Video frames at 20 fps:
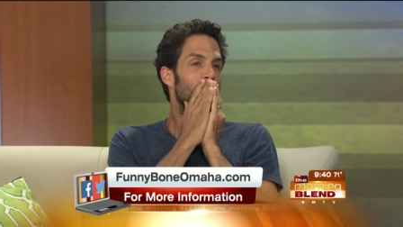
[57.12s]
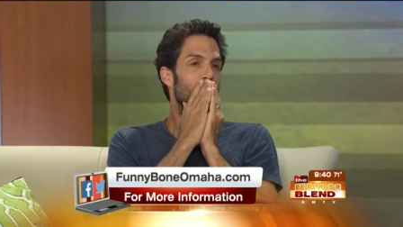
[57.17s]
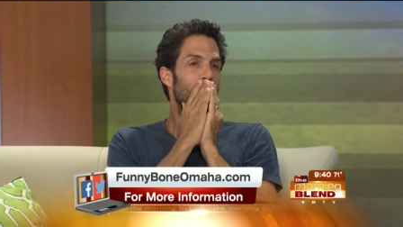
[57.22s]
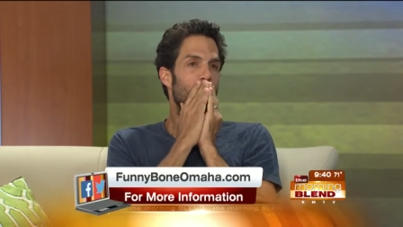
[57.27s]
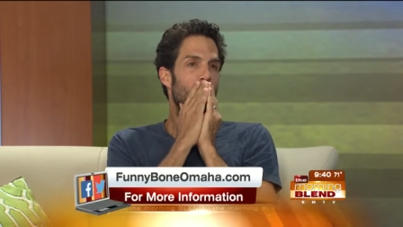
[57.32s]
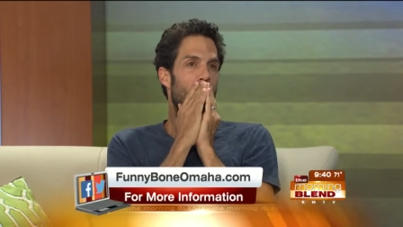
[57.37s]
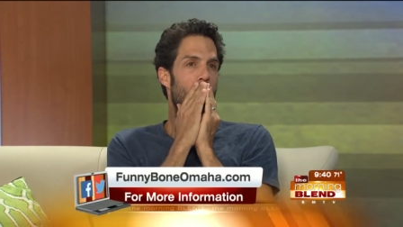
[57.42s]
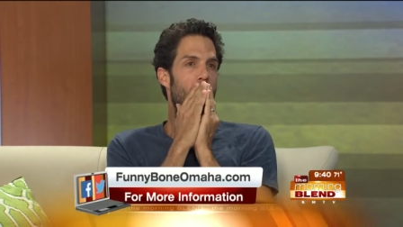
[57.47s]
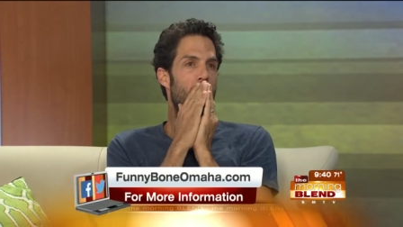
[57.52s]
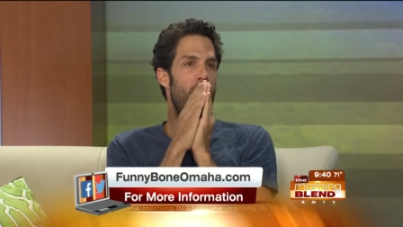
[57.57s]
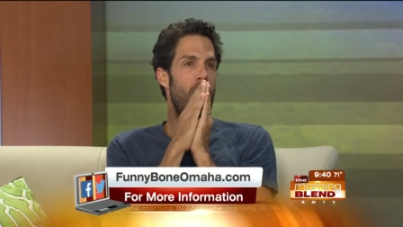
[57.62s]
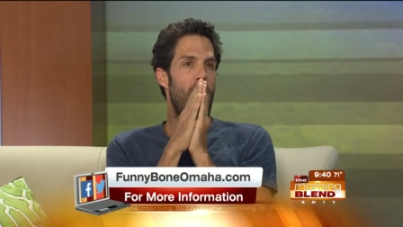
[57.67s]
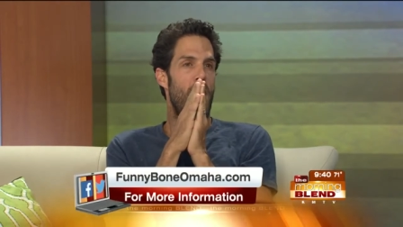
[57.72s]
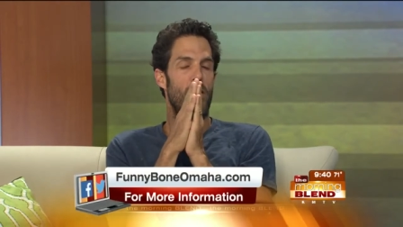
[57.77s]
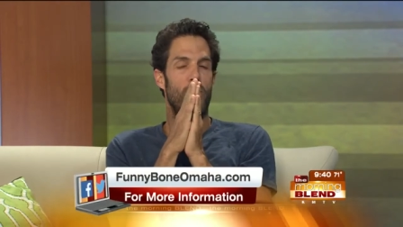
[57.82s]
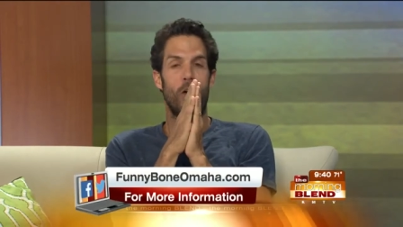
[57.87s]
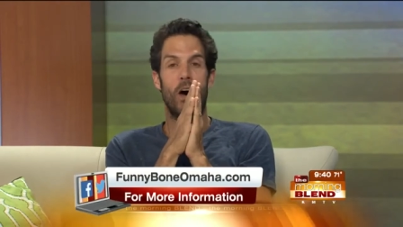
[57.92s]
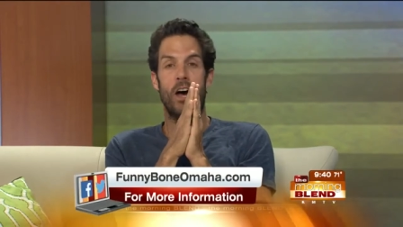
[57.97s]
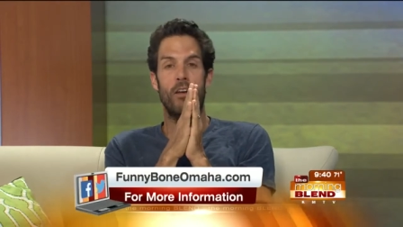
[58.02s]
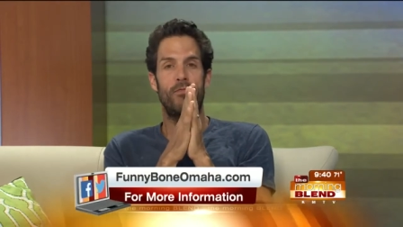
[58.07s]
Uh,
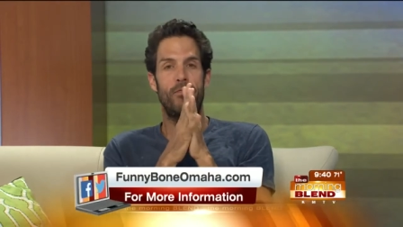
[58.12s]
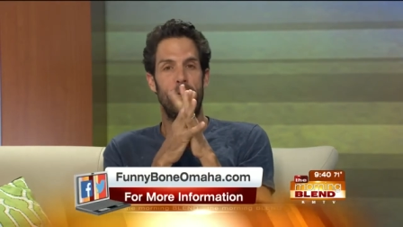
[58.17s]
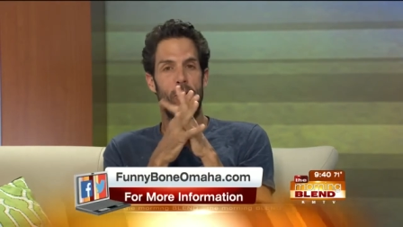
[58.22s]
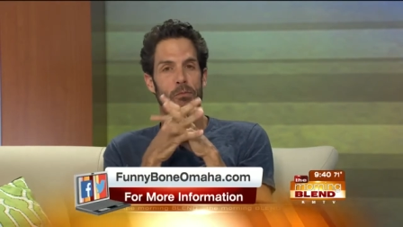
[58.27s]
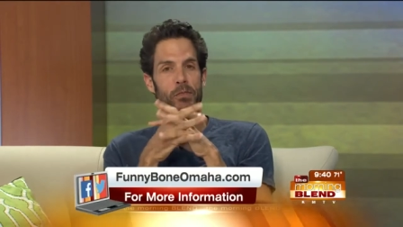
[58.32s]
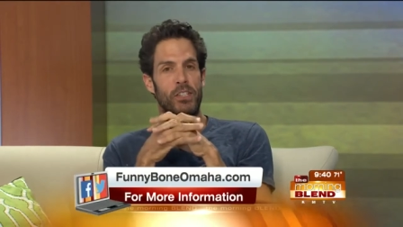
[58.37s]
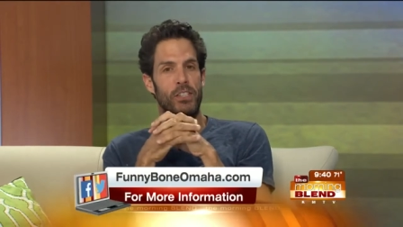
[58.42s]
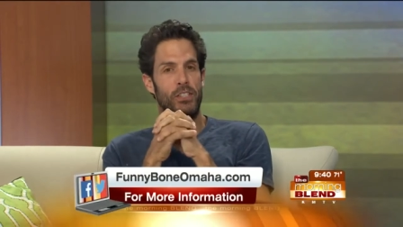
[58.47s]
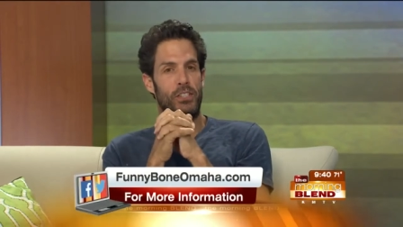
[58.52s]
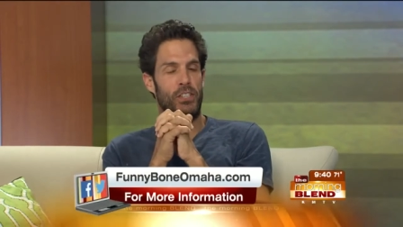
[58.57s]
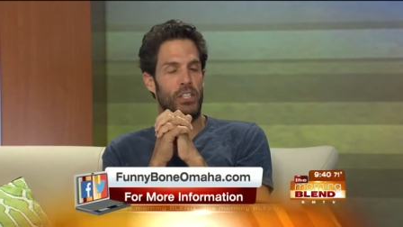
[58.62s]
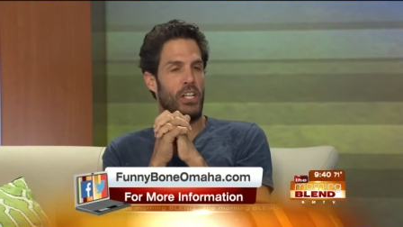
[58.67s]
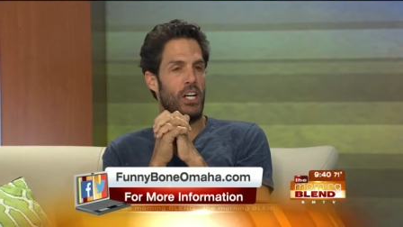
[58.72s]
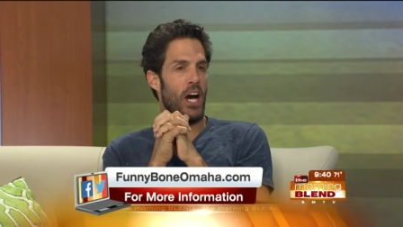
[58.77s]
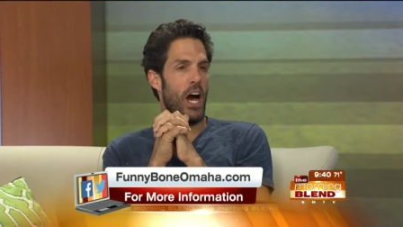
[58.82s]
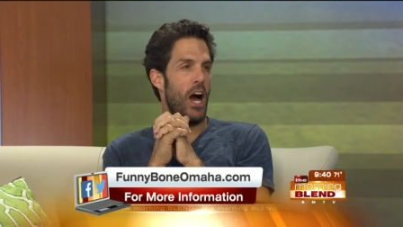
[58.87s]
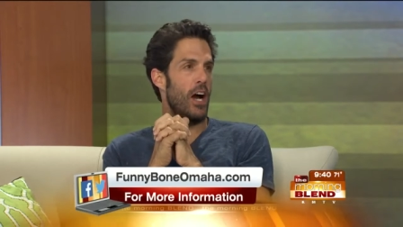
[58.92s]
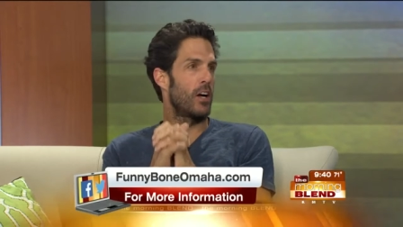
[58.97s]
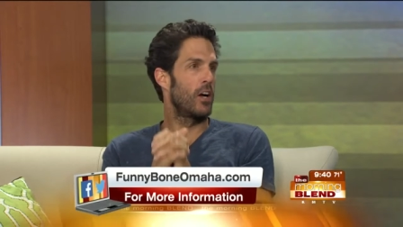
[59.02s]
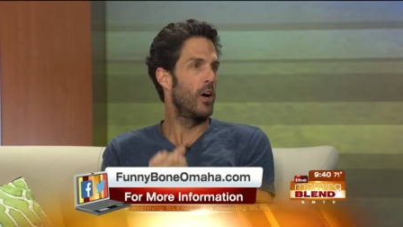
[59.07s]
well, I filmed it in
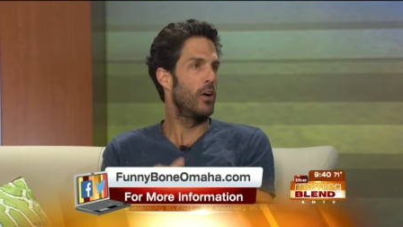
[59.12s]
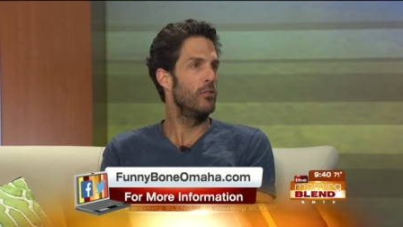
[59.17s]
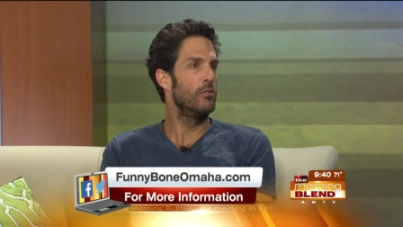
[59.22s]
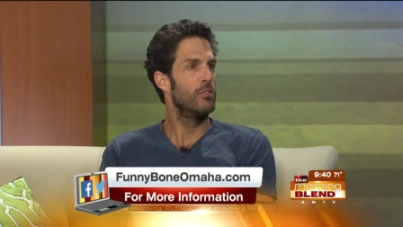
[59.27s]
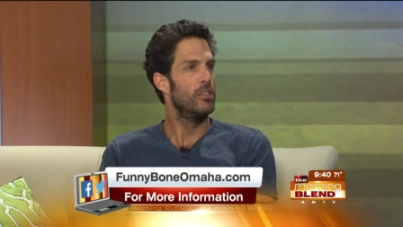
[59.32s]
Chicago.